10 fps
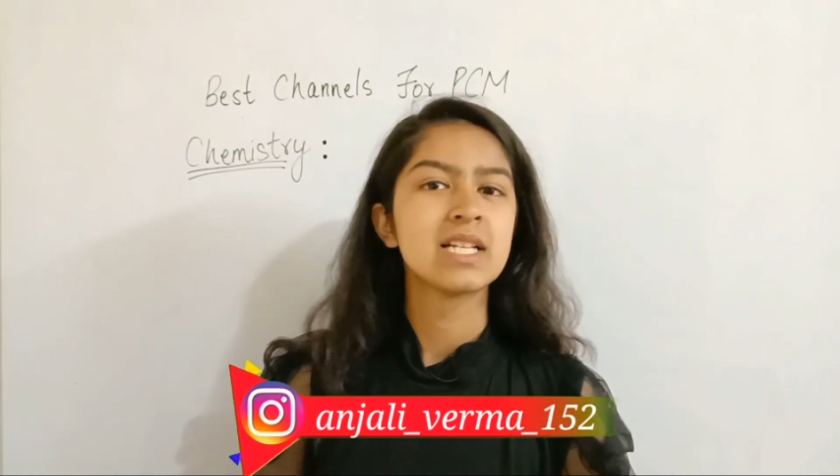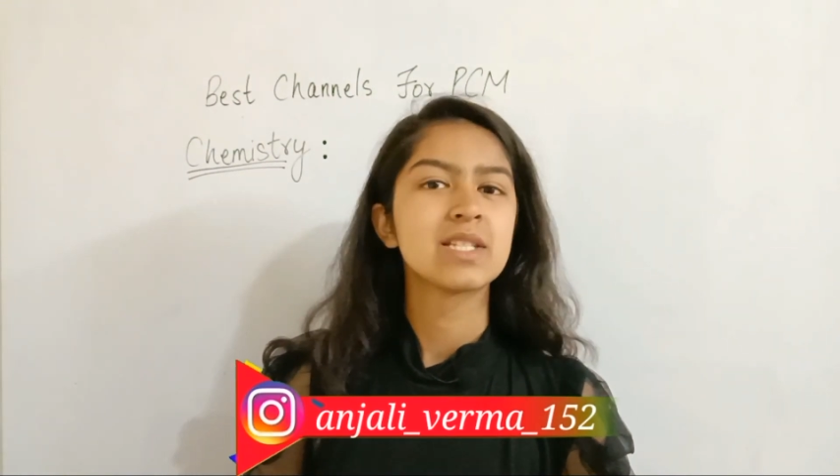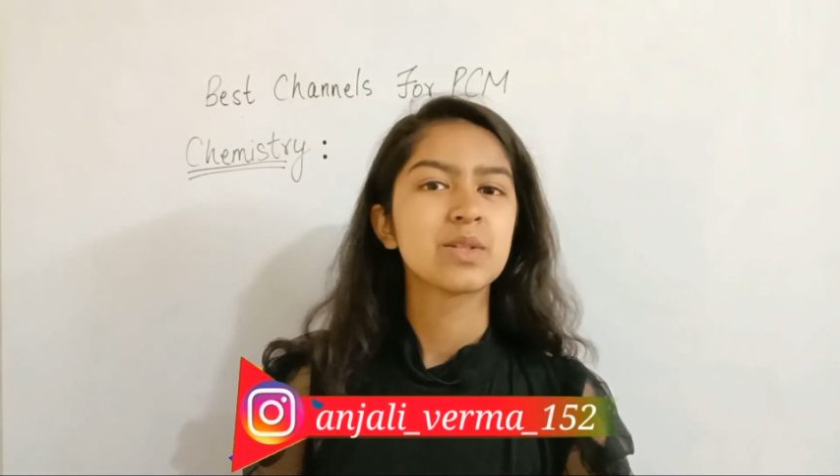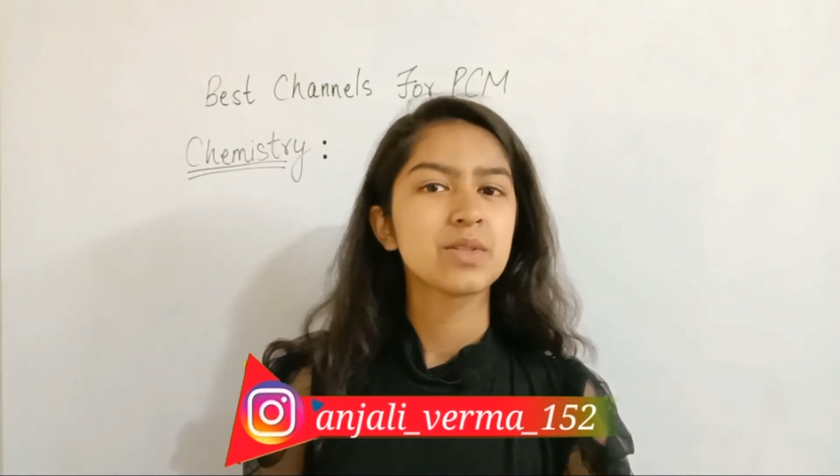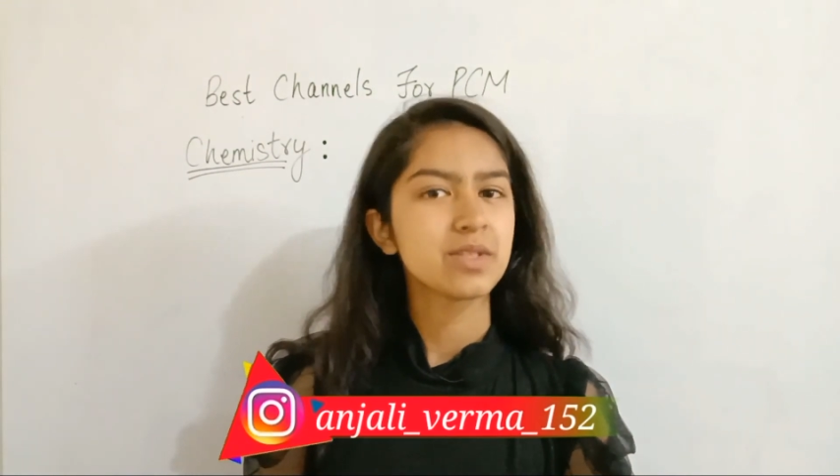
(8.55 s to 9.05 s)

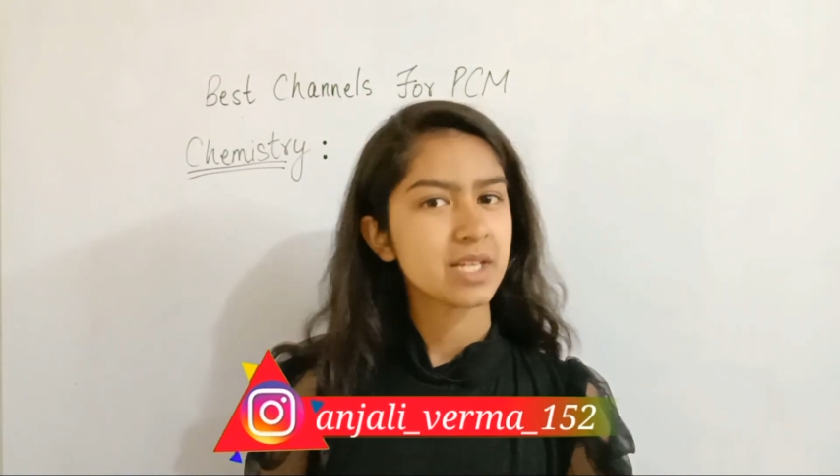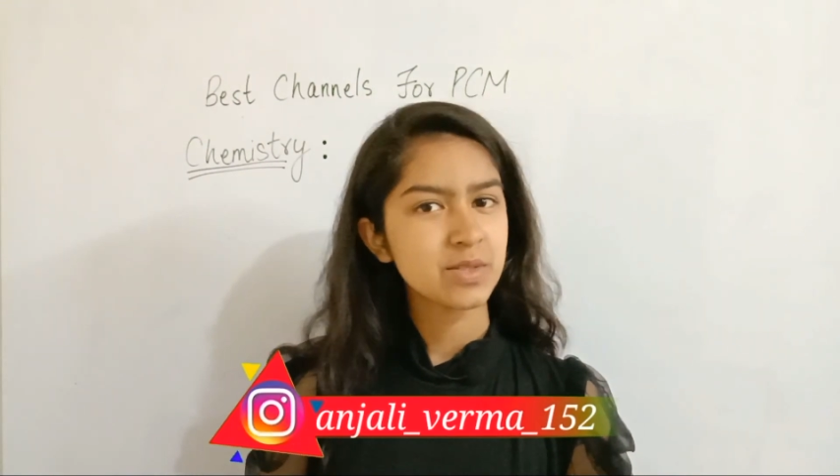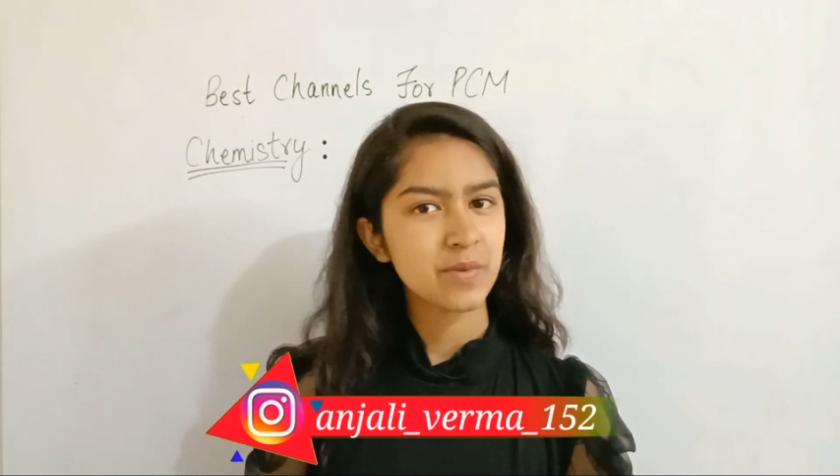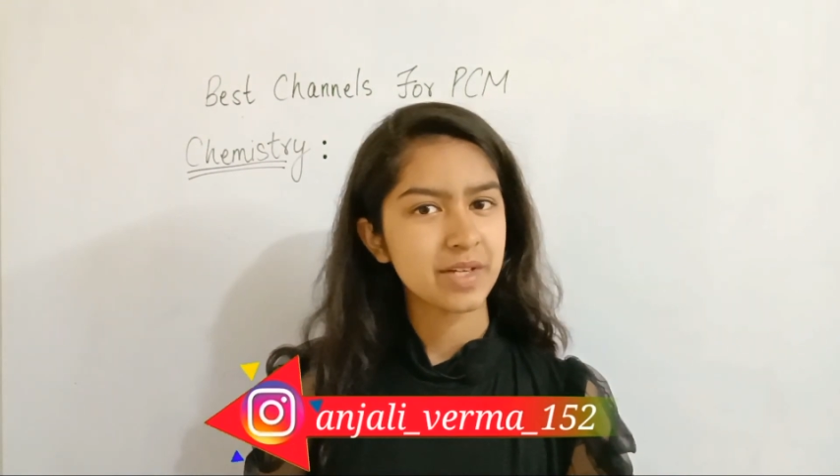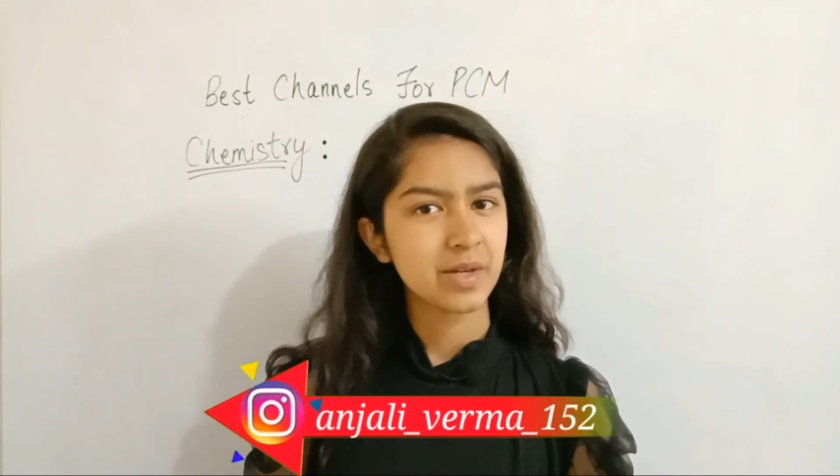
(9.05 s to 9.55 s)
So
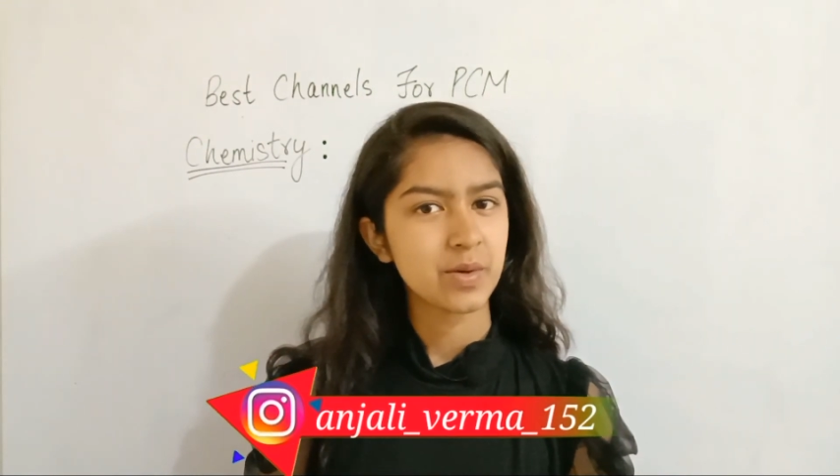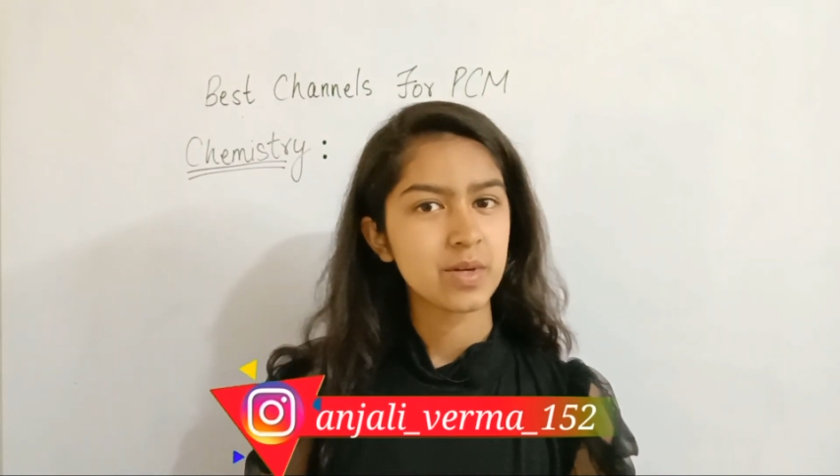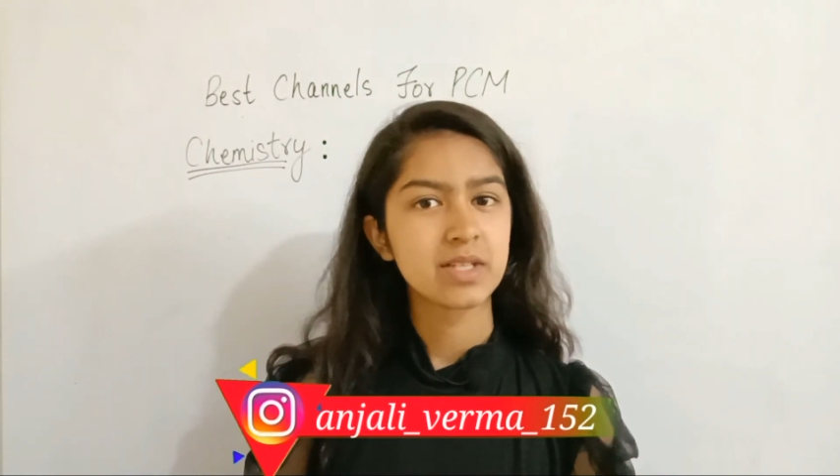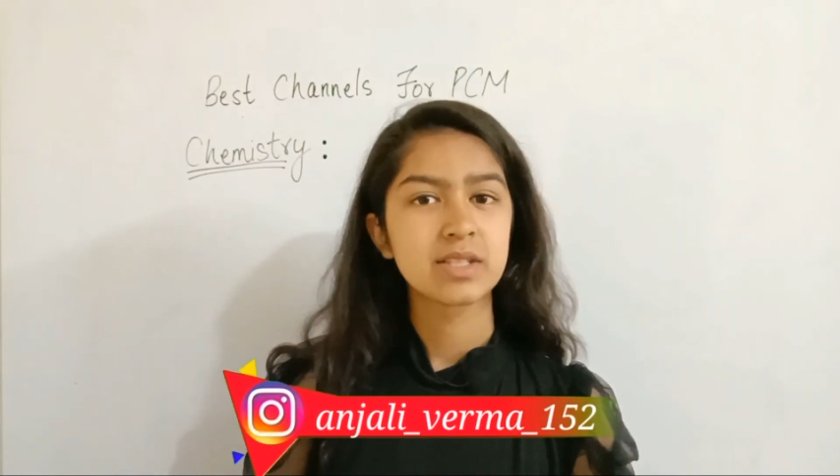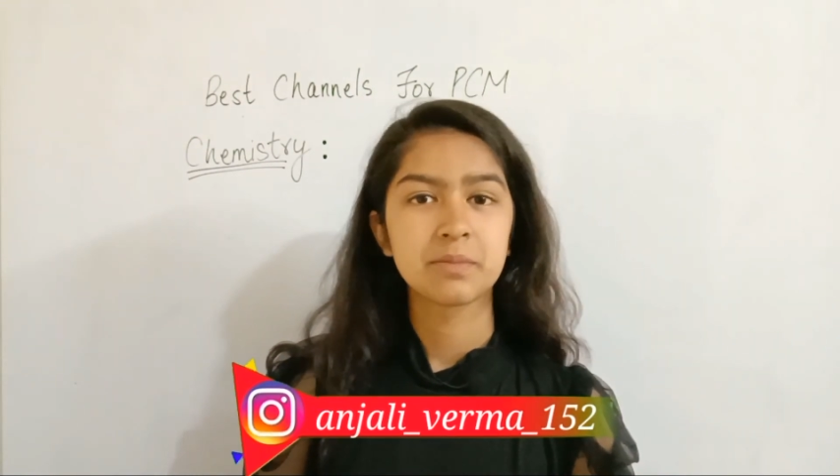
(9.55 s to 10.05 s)
today's video
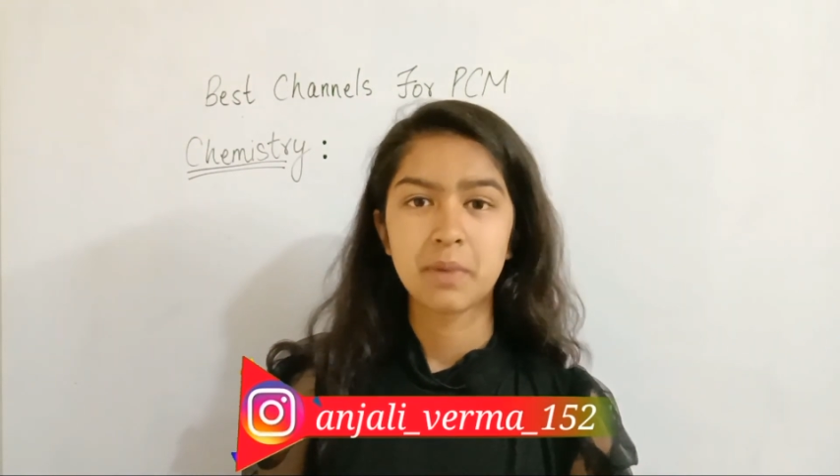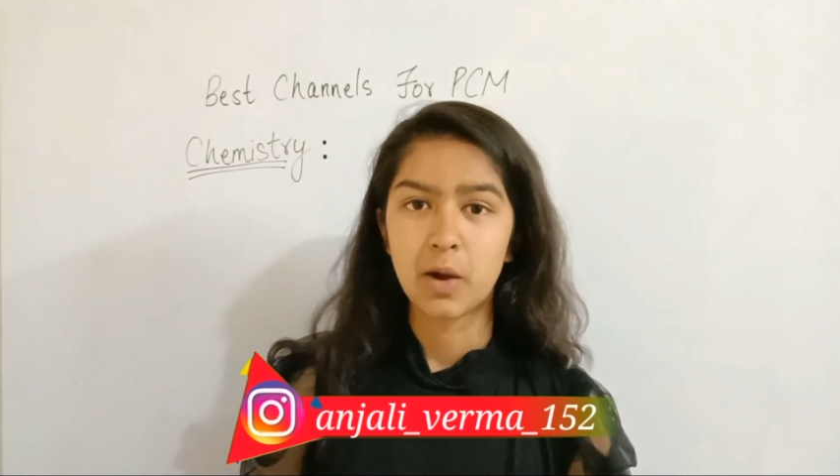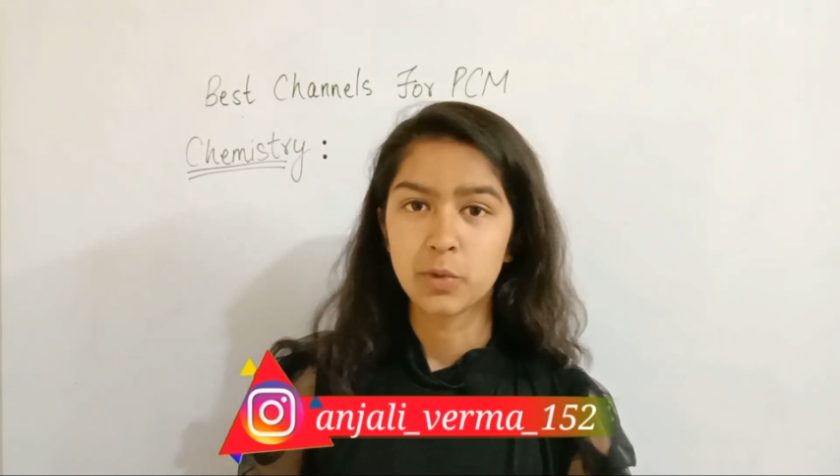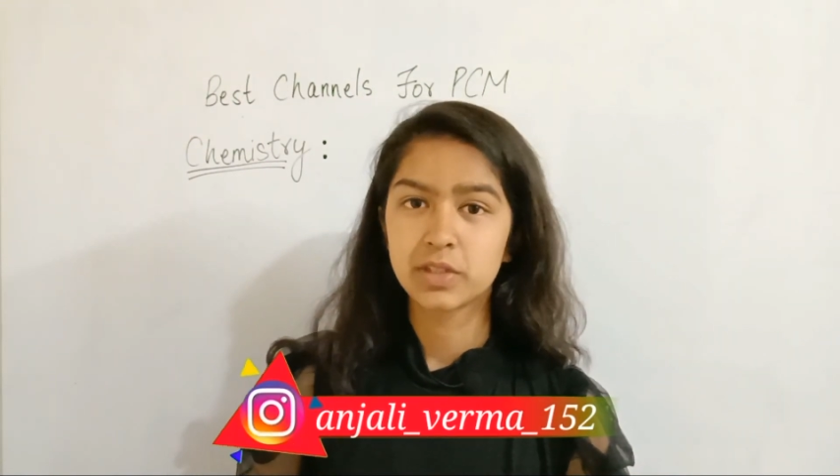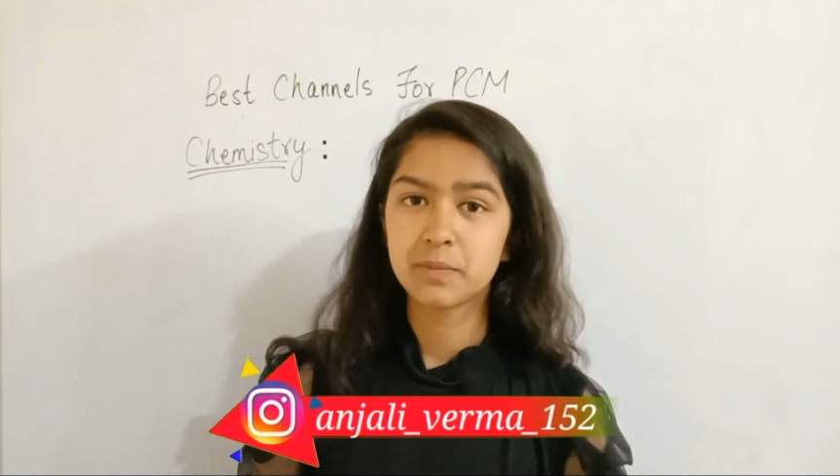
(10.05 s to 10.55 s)
is
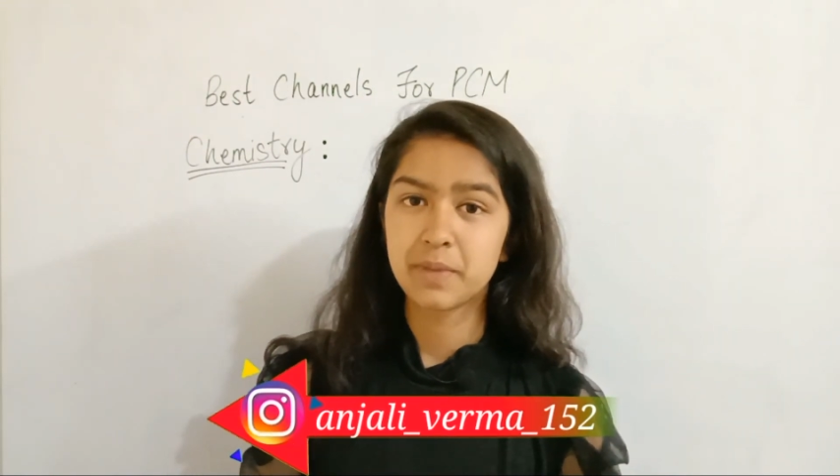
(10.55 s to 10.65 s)
about